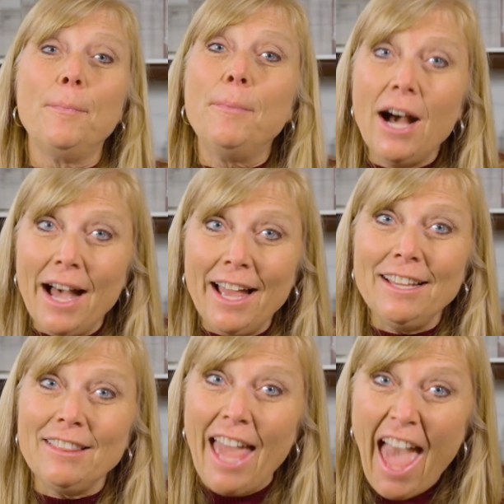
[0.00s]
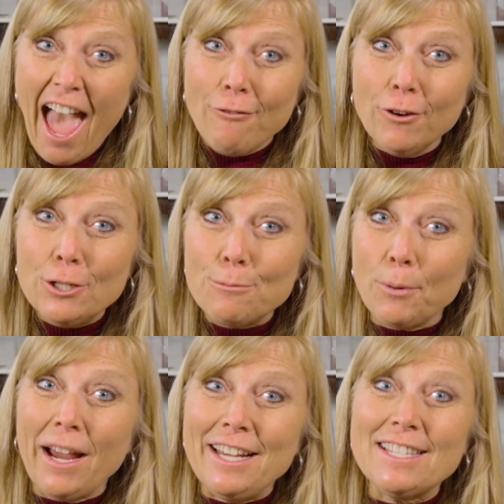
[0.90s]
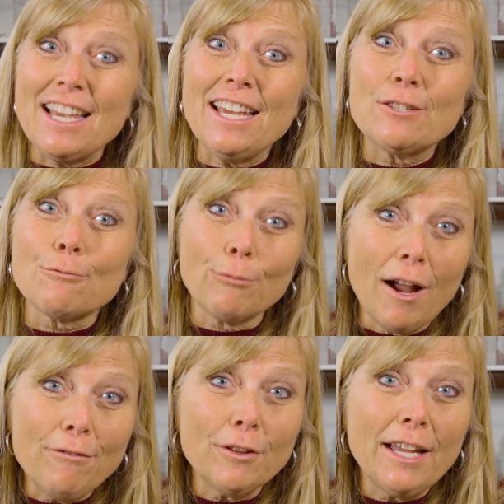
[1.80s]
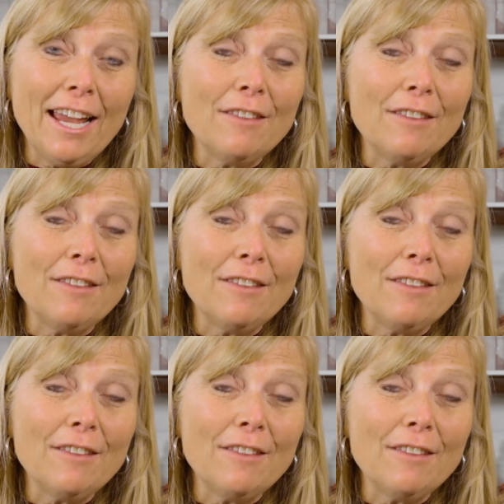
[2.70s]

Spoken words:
but the average price is roughly